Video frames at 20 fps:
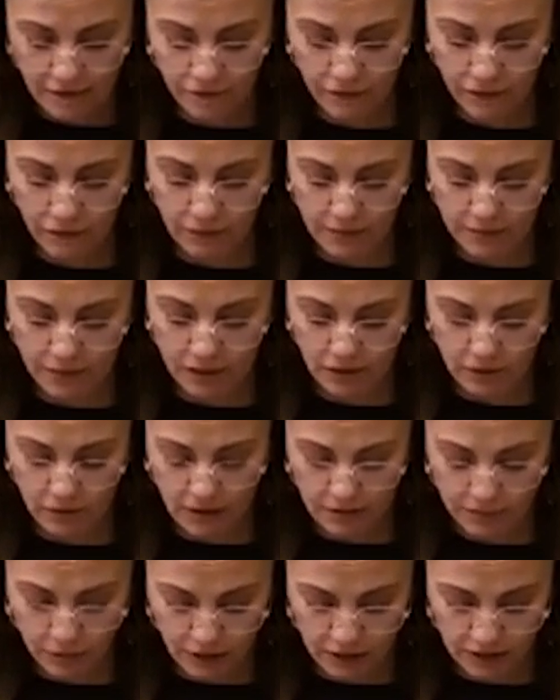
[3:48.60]
for women who
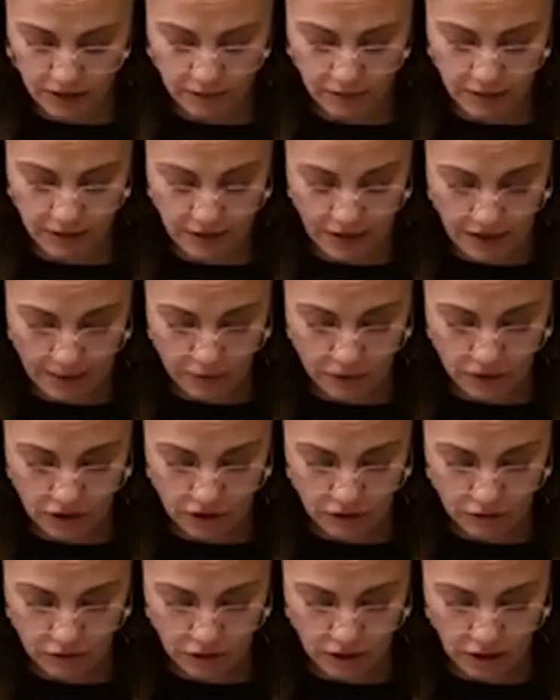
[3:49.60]
are pregnant with an
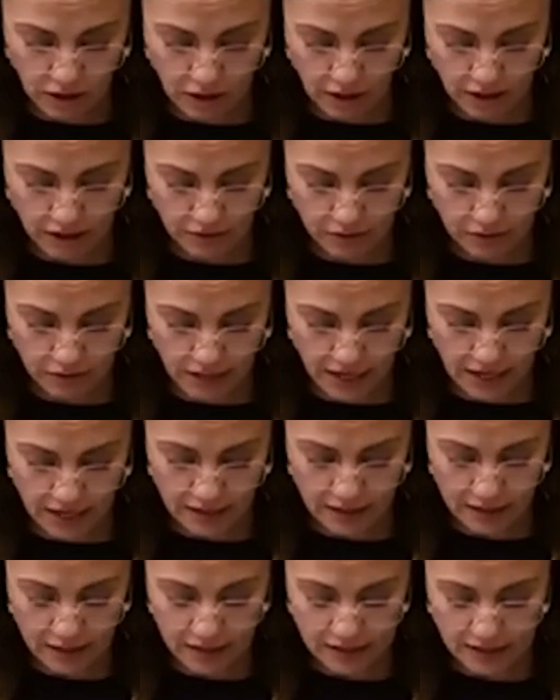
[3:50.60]
Aboriginal child.
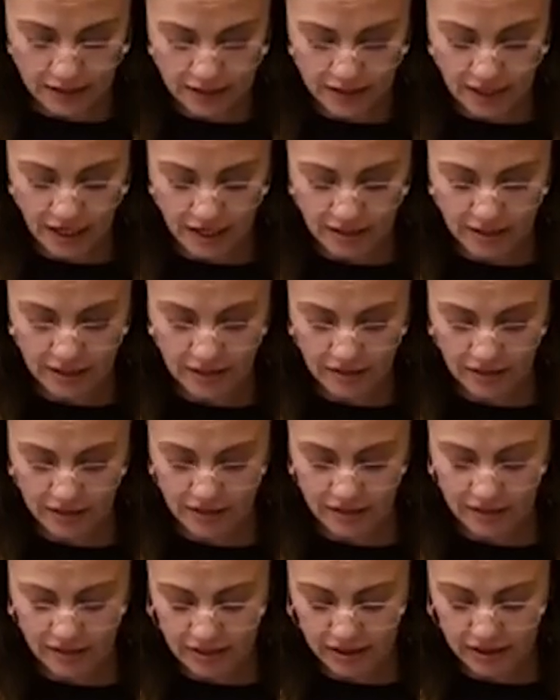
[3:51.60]
And it is intended
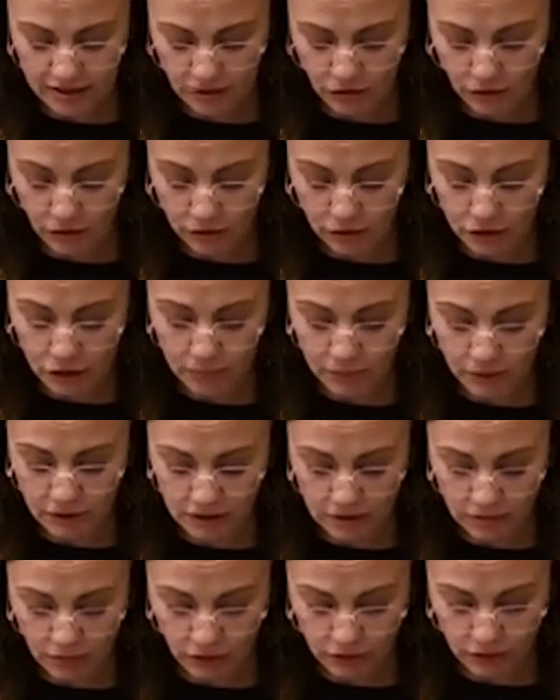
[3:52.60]
that this new
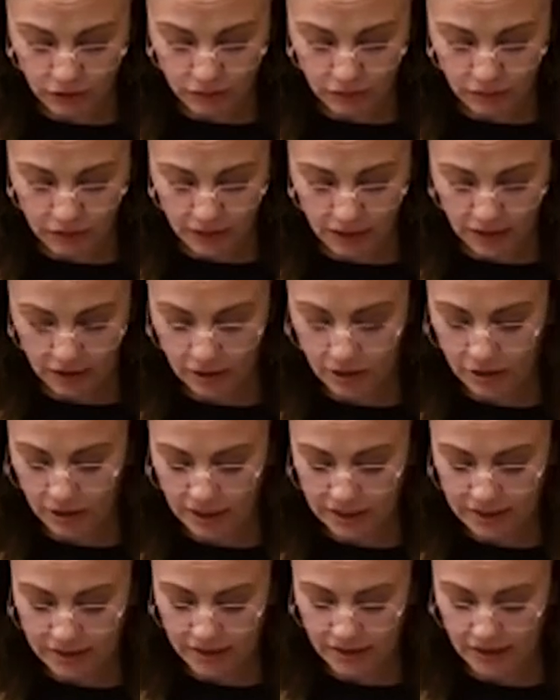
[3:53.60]
response model would
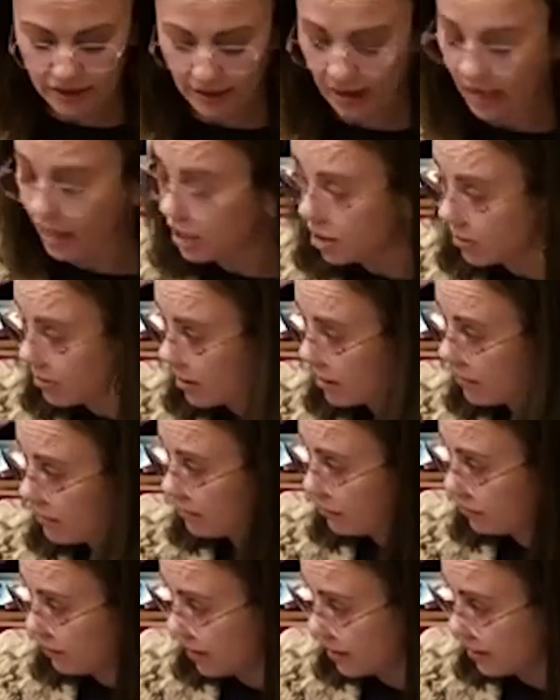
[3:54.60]
increase engagement
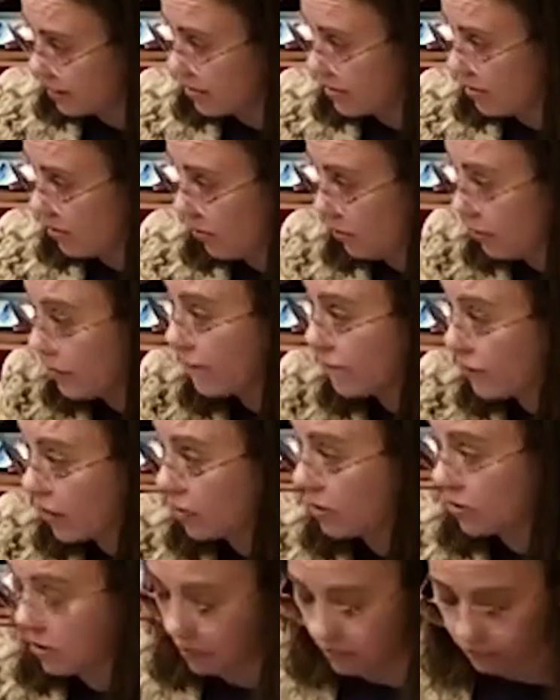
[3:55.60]
with all of
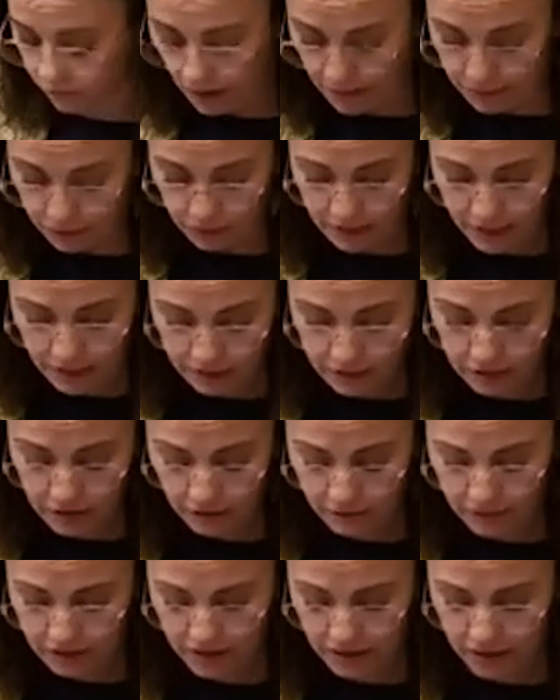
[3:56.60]
those wraparound
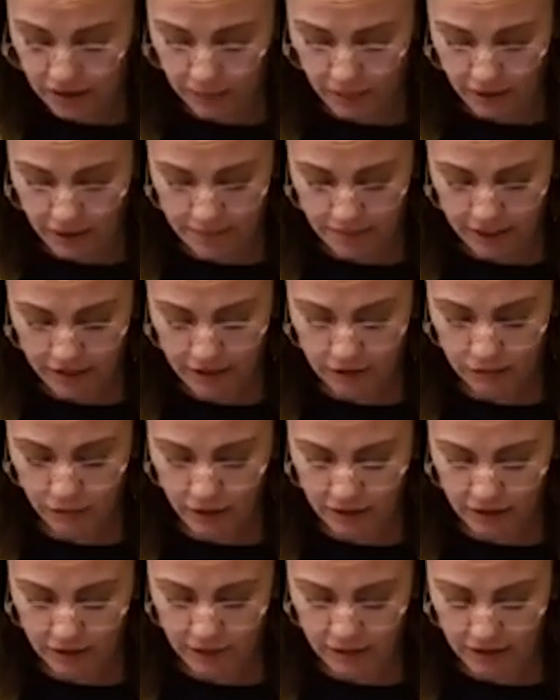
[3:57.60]
services by mothers
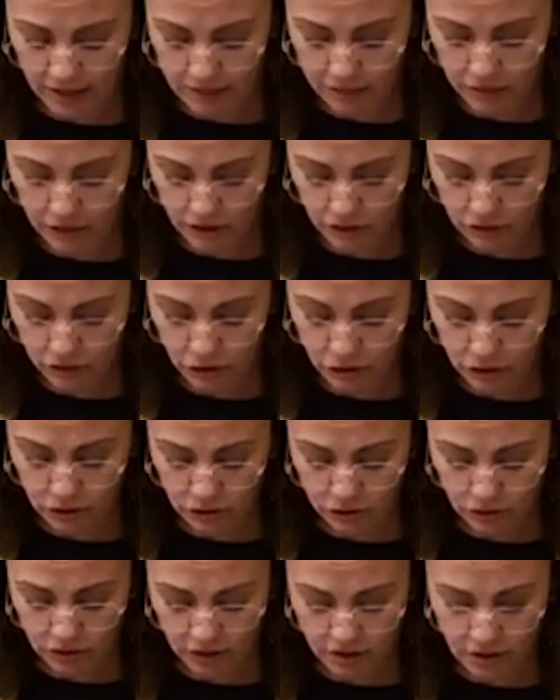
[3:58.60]
pregnant with Aboriginal
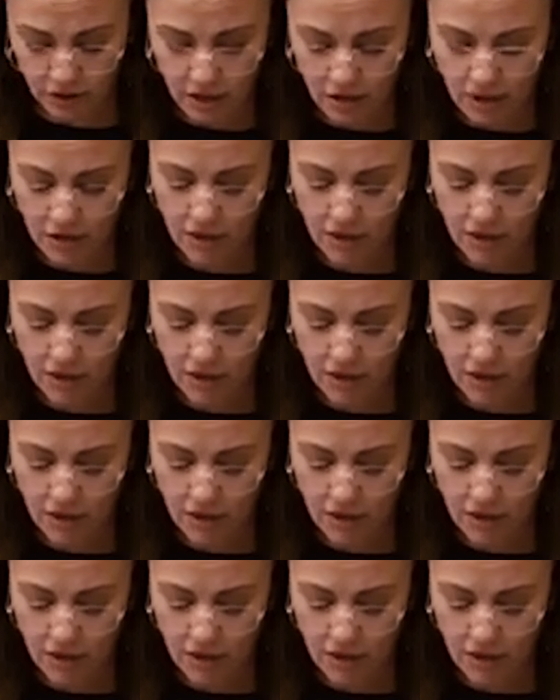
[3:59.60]
children,